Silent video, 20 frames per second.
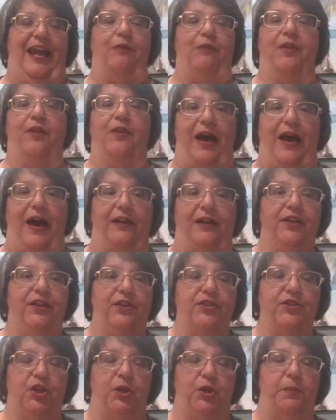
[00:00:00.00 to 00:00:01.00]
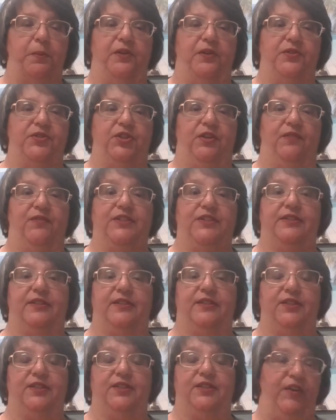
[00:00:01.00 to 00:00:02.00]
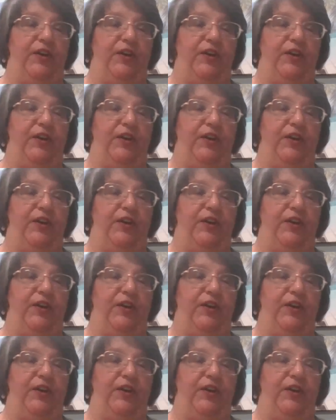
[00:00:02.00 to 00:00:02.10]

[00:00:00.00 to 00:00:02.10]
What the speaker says: And without an interpretive services or